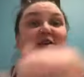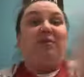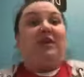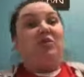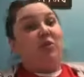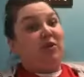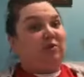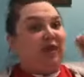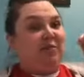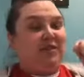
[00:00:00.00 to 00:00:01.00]
You don't want to twirl
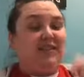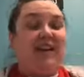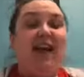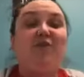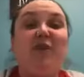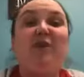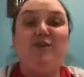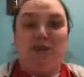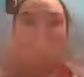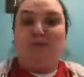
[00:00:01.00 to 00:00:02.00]
around with the knife, but you
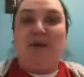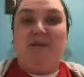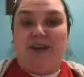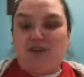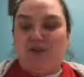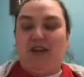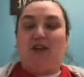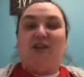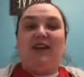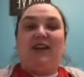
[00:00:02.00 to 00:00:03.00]
do just want to make sure that
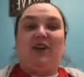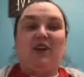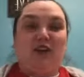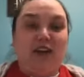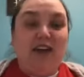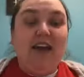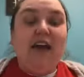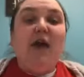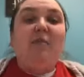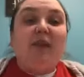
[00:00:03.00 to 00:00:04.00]
you're in a good
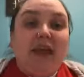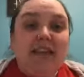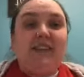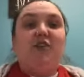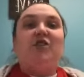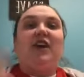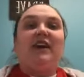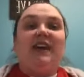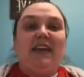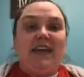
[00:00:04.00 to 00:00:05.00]
place, that you're not
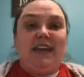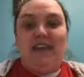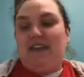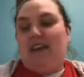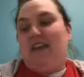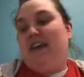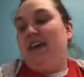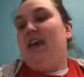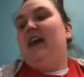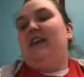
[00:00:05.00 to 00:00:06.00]
going to hit anything
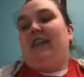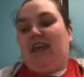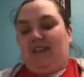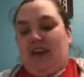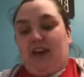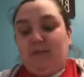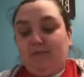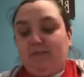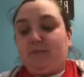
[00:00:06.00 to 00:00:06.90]
like that.